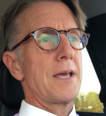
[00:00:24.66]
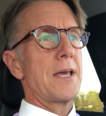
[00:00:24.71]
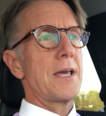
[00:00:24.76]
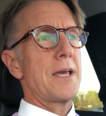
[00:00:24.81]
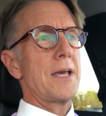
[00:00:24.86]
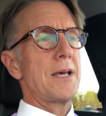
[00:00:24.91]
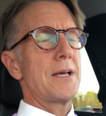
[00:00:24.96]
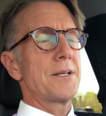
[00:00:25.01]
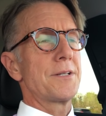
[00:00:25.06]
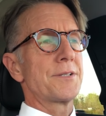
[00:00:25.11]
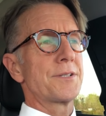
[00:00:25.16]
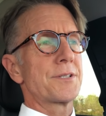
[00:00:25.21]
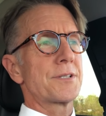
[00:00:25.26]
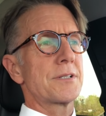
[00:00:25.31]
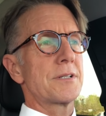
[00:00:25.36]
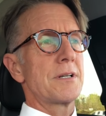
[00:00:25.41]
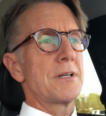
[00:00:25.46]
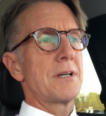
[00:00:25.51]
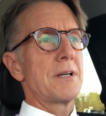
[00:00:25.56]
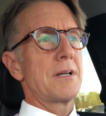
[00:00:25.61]

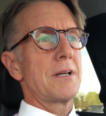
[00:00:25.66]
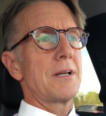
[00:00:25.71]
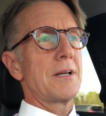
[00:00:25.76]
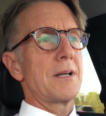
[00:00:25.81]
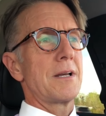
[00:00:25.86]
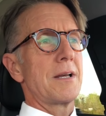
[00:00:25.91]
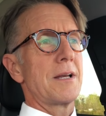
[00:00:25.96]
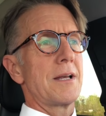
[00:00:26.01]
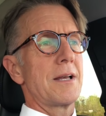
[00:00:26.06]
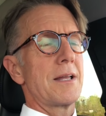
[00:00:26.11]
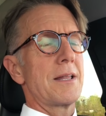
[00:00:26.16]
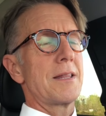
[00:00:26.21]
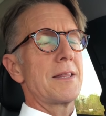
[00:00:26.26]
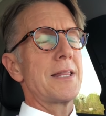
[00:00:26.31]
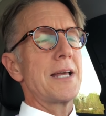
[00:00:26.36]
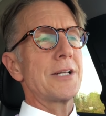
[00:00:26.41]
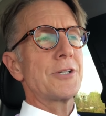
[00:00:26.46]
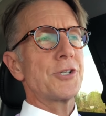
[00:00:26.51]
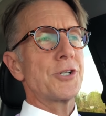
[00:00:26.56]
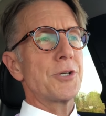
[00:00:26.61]
is
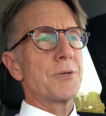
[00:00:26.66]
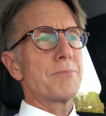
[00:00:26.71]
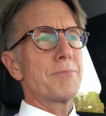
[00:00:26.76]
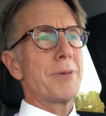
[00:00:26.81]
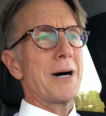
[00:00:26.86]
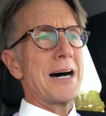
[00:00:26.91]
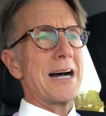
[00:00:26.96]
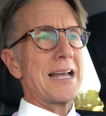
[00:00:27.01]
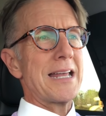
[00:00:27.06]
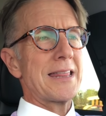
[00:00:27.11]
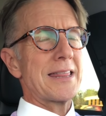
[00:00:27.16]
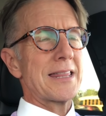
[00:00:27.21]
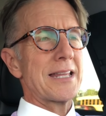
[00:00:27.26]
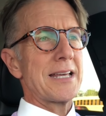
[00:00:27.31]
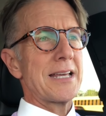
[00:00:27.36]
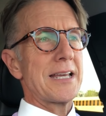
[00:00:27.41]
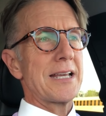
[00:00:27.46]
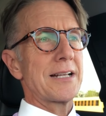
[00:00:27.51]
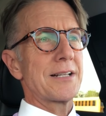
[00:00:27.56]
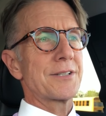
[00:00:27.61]
that you buy
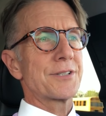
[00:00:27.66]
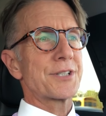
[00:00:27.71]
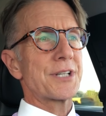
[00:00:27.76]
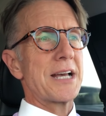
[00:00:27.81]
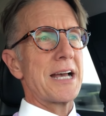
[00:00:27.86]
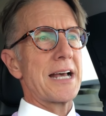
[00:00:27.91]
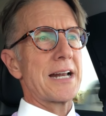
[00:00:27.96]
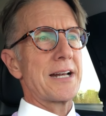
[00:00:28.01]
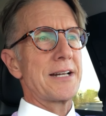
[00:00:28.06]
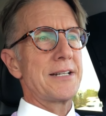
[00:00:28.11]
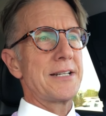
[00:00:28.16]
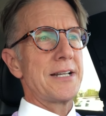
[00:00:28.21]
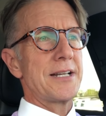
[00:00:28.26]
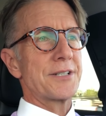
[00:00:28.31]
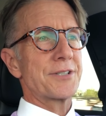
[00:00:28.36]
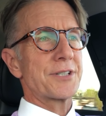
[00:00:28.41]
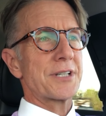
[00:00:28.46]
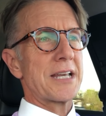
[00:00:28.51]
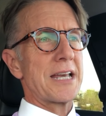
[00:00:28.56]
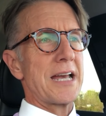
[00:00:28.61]
things at a
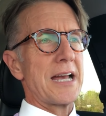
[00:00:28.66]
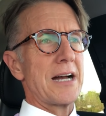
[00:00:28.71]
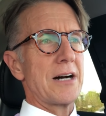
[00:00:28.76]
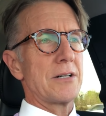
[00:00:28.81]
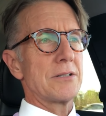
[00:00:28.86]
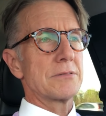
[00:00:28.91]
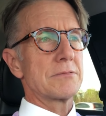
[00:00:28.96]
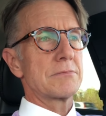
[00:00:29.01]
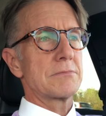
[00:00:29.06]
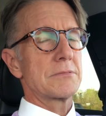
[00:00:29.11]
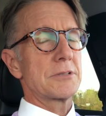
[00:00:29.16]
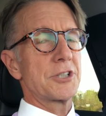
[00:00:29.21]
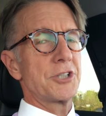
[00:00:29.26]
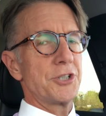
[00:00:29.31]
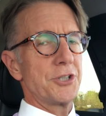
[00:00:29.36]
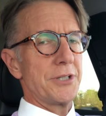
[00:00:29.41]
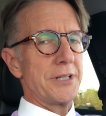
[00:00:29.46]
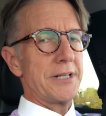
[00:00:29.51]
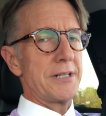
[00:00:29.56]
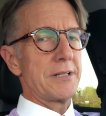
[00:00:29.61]
discount,
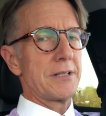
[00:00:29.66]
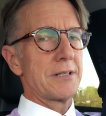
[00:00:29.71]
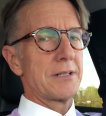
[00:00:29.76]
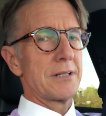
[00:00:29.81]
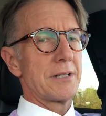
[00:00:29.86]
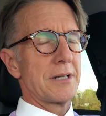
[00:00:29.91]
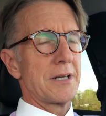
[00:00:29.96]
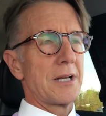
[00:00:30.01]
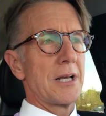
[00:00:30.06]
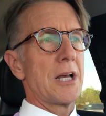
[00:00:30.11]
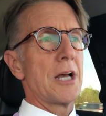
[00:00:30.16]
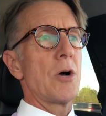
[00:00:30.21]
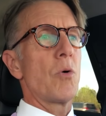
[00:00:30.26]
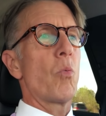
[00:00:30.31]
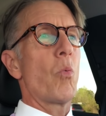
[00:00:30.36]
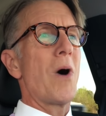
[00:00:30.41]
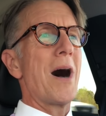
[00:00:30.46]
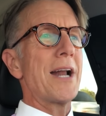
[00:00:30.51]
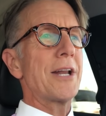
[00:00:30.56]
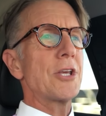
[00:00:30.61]
good.
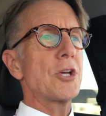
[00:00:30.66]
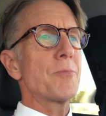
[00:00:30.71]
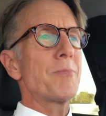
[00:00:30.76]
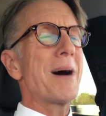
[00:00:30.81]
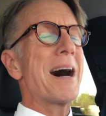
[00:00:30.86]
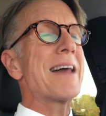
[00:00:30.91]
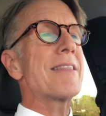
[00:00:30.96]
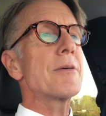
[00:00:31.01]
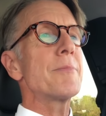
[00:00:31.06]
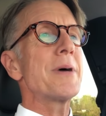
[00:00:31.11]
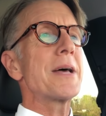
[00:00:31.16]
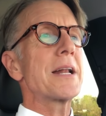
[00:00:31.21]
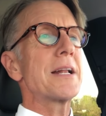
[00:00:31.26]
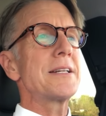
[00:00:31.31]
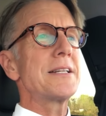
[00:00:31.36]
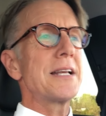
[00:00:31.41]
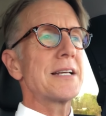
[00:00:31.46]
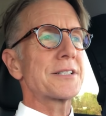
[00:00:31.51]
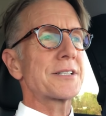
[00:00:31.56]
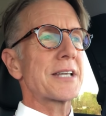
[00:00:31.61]
Why do you buy them at a
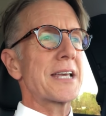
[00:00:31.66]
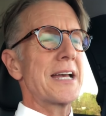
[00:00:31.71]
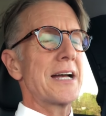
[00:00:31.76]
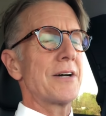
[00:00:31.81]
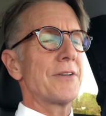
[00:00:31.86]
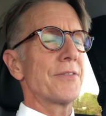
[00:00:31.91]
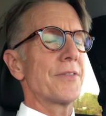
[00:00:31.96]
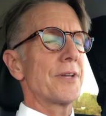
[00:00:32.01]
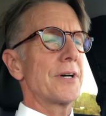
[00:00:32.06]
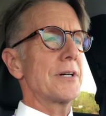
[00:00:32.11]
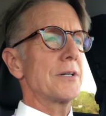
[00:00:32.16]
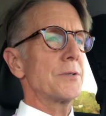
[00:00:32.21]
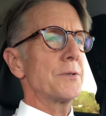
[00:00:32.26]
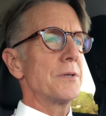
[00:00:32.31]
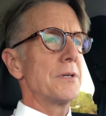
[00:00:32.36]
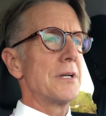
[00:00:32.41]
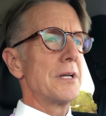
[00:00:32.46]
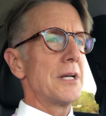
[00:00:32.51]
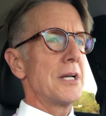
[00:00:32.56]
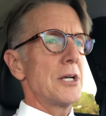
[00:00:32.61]
discount though?
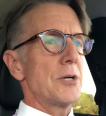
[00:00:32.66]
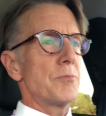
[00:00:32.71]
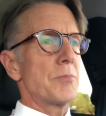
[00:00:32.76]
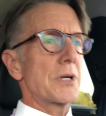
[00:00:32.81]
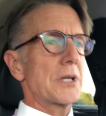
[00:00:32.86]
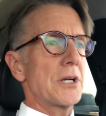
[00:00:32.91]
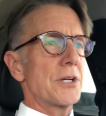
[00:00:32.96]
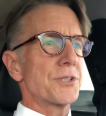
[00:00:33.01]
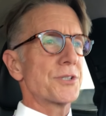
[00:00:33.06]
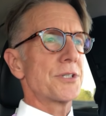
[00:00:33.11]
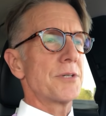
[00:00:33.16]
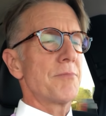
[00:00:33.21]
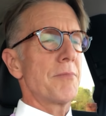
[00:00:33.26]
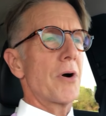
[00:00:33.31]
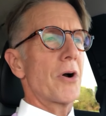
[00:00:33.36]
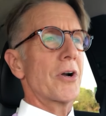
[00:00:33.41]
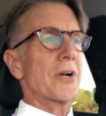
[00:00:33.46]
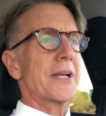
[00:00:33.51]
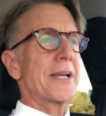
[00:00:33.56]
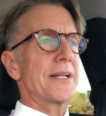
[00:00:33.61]
Because the
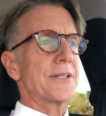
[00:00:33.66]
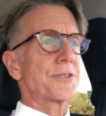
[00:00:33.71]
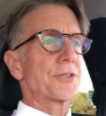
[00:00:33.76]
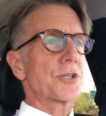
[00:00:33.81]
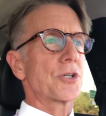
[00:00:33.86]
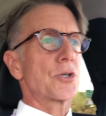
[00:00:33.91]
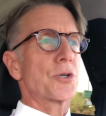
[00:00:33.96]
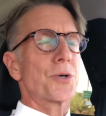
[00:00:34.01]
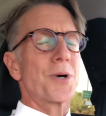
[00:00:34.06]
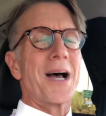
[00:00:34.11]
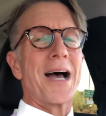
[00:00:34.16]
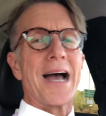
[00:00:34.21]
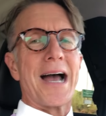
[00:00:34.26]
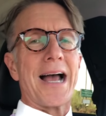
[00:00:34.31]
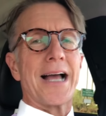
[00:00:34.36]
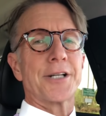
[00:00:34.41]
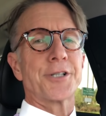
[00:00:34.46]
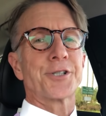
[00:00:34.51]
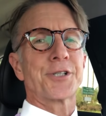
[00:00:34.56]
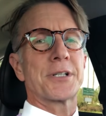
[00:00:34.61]
market's
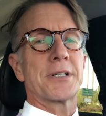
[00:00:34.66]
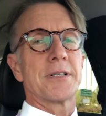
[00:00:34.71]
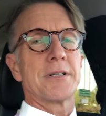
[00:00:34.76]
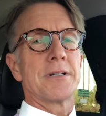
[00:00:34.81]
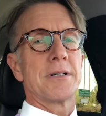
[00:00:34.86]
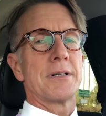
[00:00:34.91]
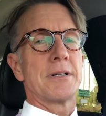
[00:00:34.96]
crashed.